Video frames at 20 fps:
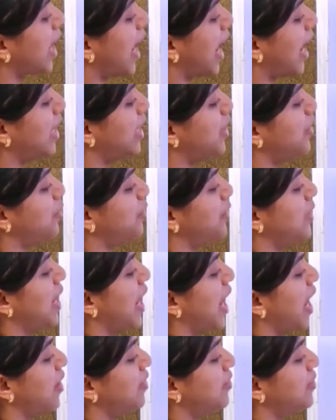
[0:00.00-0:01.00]
and if we
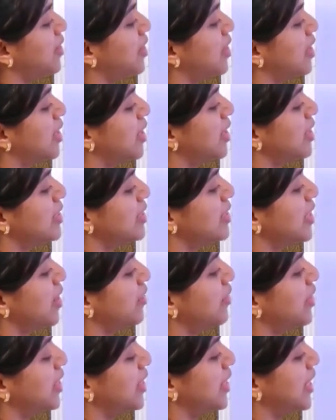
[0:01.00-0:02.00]
have
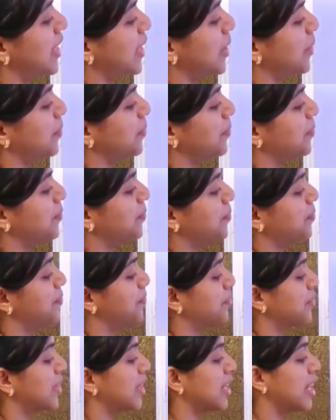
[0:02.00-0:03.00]
70,
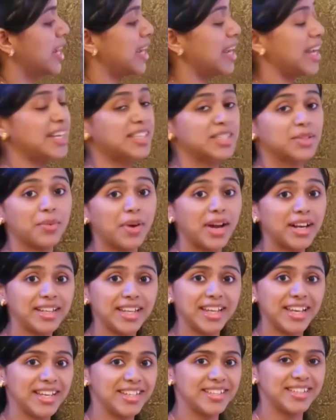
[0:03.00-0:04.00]
it's quite
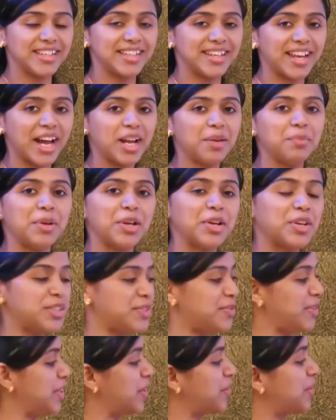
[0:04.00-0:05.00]
easy, right?
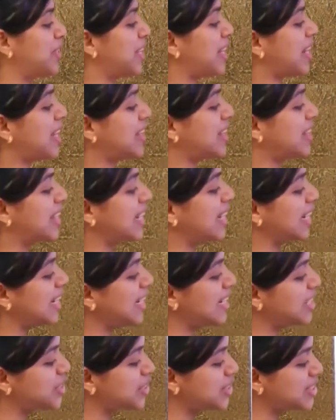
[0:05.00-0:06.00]
Because we know there are 3
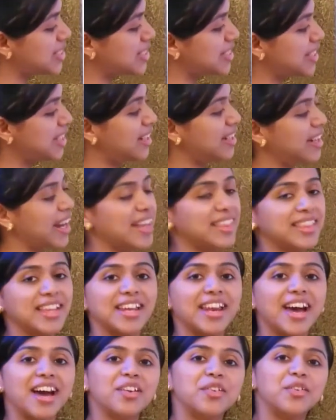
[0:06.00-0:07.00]
digits here and
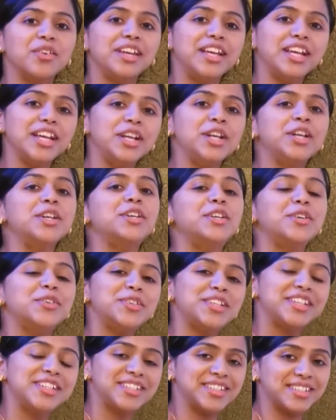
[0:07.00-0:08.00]
there are only 2
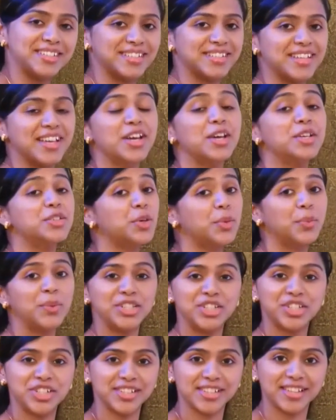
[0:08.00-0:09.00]
digits. So
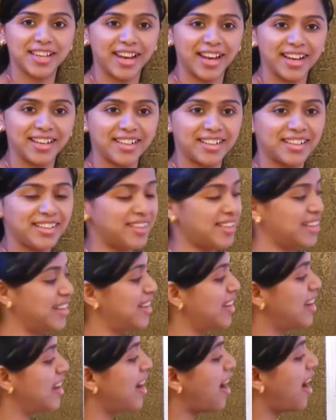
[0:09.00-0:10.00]
which is greater?
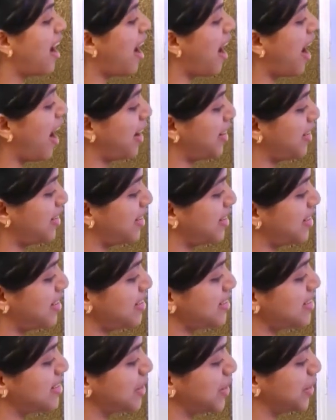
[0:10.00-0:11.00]
100
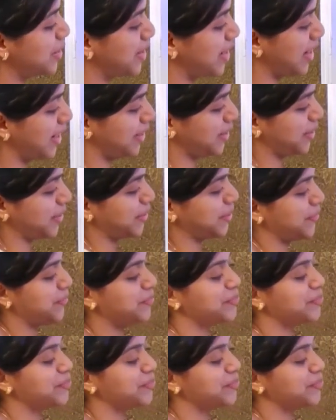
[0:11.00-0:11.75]
is greater.